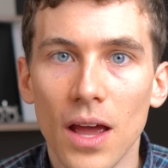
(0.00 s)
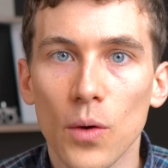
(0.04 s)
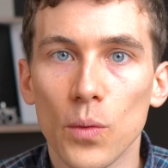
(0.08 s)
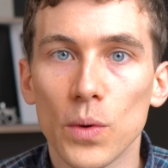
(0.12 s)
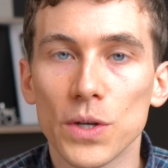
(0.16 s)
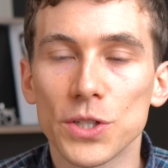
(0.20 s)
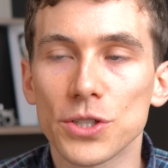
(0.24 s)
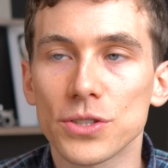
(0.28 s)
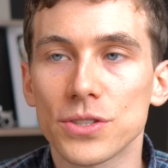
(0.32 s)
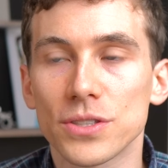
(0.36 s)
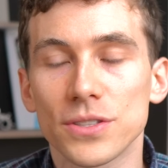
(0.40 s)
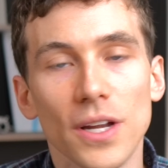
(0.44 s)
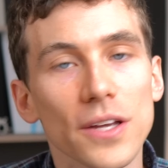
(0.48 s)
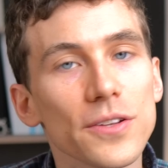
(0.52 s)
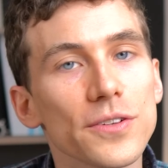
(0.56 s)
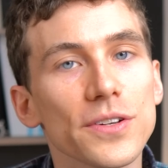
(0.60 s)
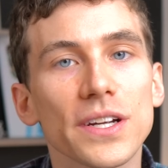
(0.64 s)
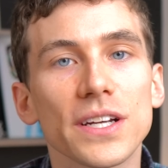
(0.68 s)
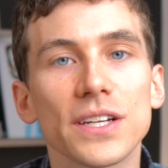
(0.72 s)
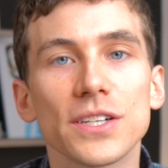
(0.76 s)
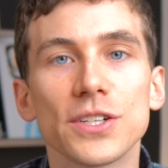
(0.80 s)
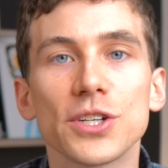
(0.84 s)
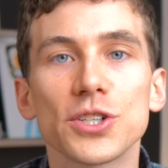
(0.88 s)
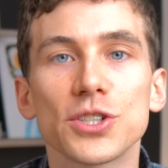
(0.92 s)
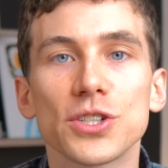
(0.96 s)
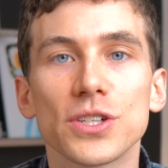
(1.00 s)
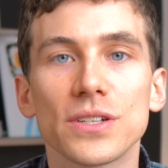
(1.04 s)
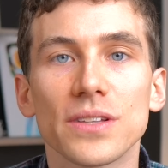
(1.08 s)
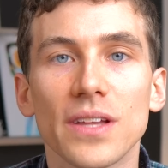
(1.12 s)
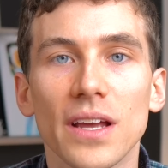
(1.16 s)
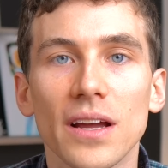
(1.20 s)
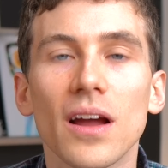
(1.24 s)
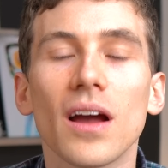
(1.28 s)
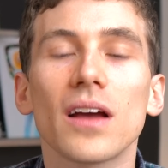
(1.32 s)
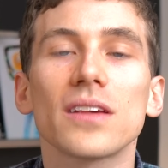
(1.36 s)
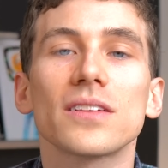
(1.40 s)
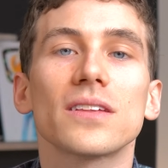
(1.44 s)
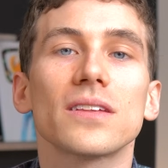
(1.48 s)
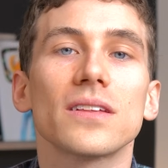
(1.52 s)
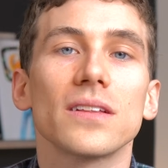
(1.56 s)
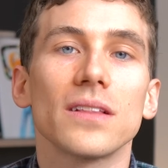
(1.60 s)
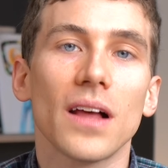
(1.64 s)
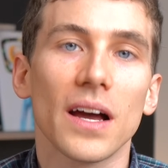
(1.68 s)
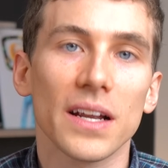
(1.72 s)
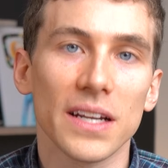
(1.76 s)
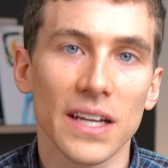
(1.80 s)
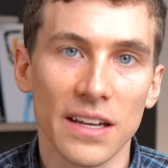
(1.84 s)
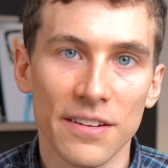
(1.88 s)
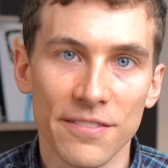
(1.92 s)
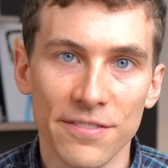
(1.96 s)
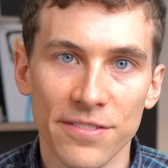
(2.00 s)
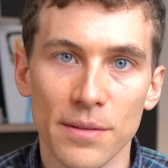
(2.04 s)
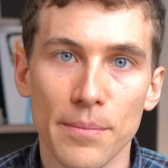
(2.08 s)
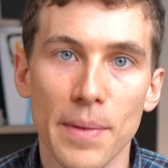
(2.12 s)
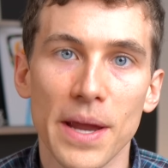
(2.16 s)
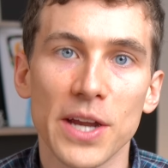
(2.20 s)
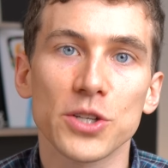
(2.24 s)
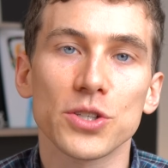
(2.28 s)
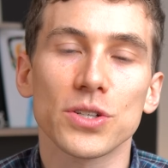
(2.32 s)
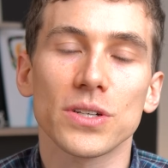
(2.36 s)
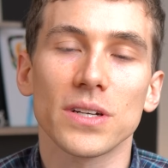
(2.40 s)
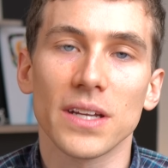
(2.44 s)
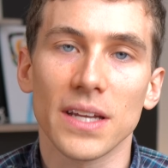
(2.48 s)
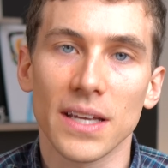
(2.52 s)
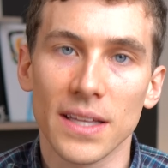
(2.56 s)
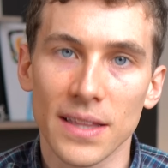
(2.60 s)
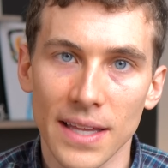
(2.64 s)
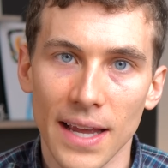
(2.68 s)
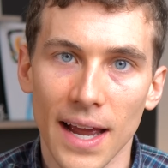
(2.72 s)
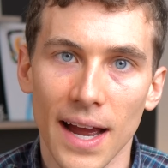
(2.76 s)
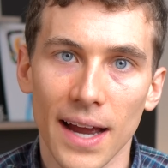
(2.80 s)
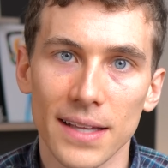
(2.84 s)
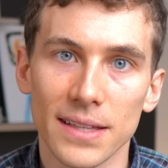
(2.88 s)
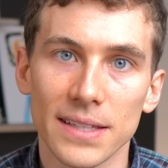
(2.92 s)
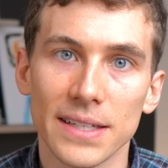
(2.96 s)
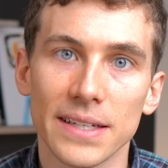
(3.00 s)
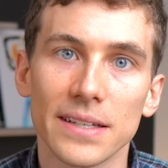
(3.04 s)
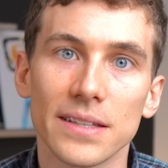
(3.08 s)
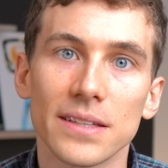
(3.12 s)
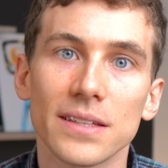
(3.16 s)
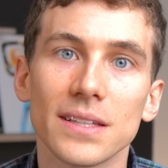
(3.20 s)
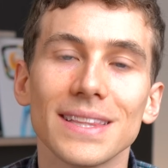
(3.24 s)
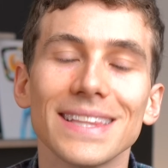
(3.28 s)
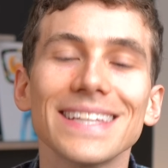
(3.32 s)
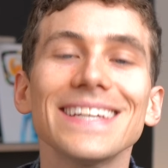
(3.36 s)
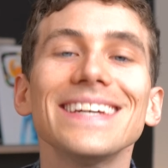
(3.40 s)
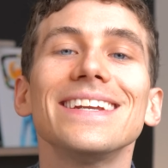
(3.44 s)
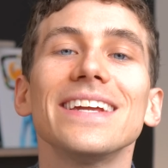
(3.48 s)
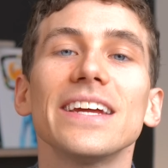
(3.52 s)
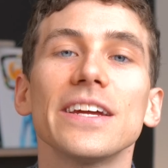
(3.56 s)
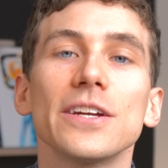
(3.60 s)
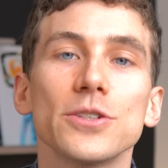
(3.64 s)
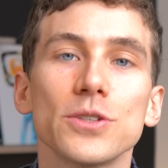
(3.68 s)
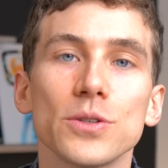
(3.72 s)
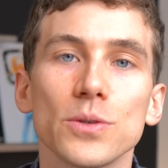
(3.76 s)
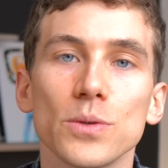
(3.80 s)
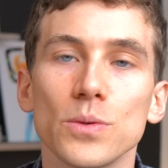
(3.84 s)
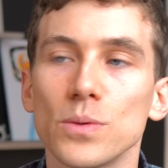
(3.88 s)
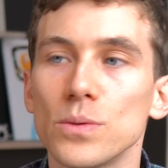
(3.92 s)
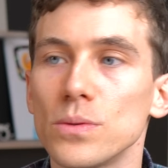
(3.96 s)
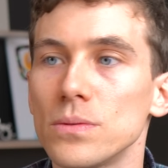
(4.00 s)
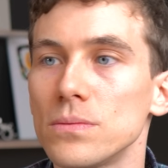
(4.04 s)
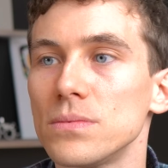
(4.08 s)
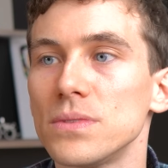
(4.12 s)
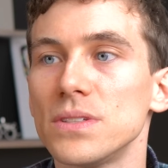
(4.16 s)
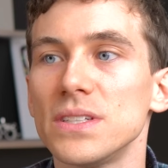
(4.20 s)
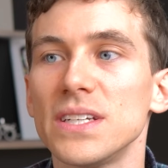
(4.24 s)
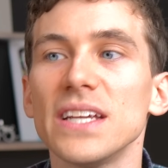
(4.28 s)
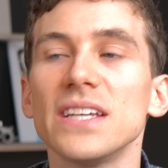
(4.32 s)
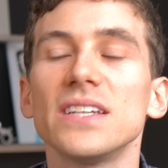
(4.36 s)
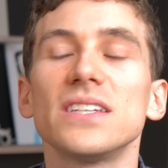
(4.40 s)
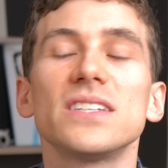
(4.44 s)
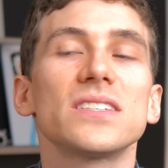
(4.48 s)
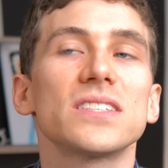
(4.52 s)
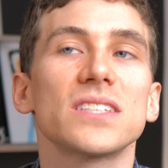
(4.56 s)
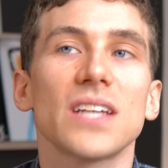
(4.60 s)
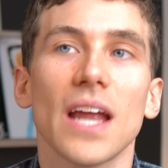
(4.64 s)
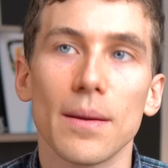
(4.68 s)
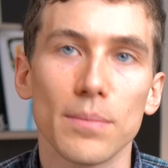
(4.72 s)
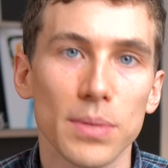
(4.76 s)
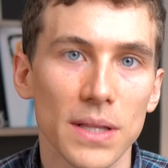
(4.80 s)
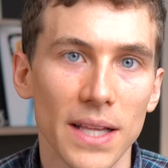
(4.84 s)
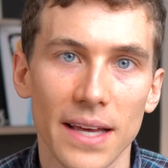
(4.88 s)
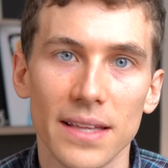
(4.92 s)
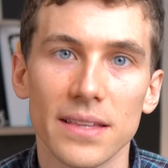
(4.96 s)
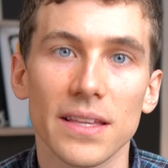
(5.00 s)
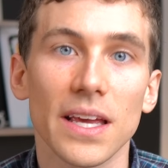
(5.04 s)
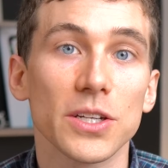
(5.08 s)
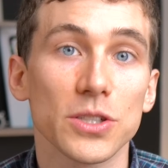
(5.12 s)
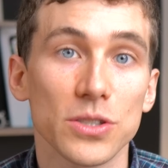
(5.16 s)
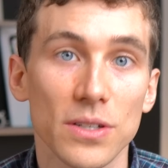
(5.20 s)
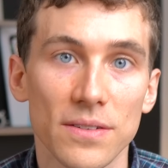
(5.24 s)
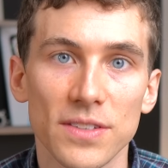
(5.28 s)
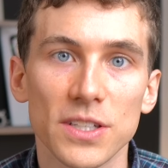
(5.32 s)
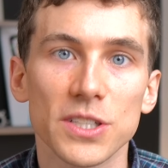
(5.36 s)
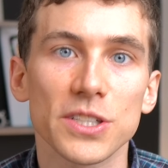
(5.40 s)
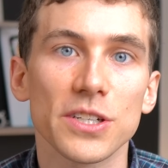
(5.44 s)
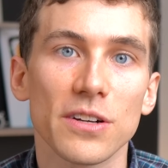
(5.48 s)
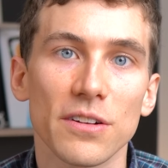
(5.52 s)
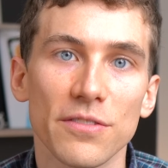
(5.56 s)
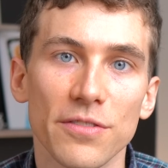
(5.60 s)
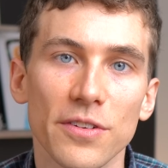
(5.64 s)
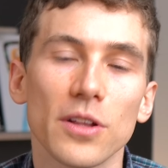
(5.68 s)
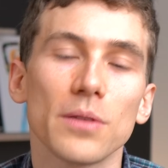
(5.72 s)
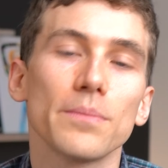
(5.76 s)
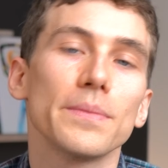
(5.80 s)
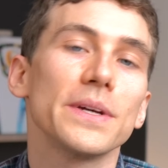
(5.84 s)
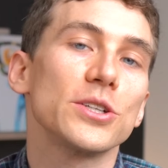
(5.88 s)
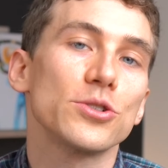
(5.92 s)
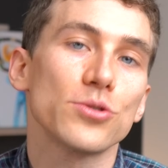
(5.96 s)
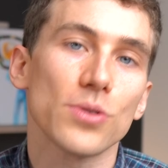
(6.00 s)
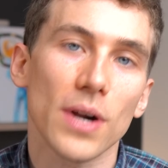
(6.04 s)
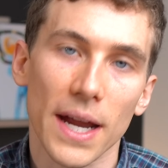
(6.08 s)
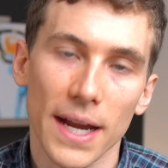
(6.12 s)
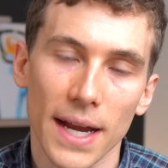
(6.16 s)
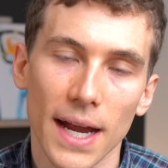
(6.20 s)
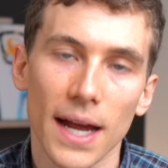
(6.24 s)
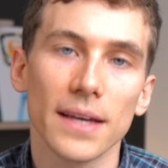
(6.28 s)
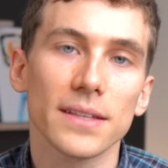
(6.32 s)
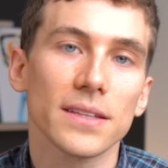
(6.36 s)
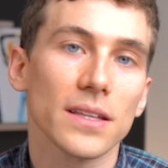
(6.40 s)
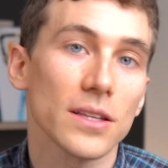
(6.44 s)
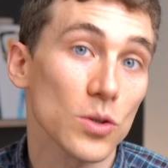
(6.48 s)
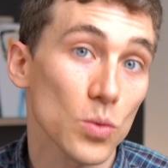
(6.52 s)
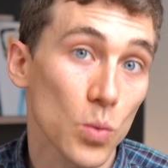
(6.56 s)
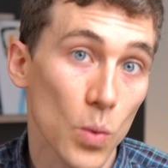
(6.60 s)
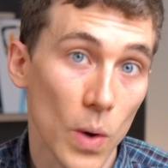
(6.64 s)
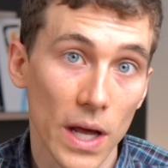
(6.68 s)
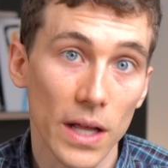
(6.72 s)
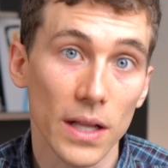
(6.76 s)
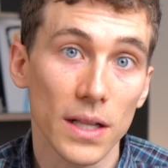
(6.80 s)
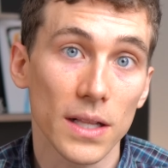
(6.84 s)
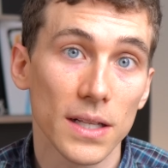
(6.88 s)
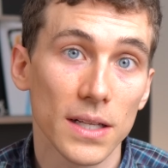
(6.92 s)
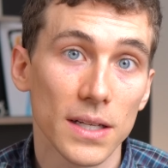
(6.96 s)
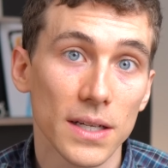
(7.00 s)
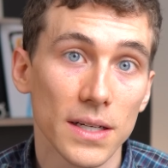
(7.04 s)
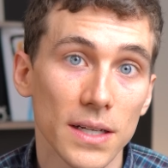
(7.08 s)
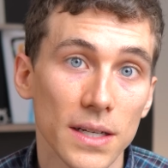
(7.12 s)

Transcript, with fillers: which is another condition that causes a lot of inflammation in the eyelids, leading to destabilization of the tear film and dry eyes as well.